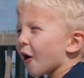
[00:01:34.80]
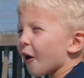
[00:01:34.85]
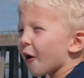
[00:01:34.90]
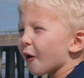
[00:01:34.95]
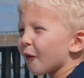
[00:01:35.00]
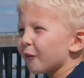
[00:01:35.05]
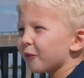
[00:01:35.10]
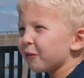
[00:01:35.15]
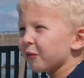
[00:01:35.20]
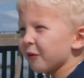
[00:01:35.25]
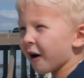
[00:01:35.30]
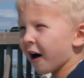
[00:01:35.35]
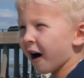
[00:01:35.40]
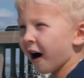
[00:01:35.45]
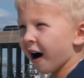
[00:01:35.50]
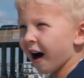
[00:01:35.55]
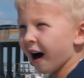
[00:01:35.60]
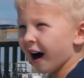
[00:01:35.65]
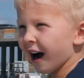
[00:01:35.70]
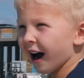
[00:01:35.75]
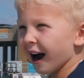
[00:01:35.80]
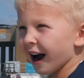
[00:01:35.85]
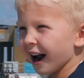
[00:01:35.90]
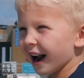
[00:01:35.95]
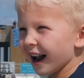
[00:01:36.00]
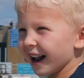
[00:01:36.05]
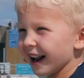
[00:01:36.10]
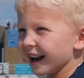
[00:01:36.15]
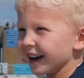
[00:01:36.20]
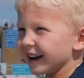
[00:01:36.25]

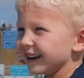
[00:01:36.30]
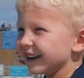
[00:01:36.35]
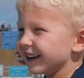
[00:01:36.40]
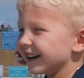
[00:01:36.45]
No one is speaking in this clip.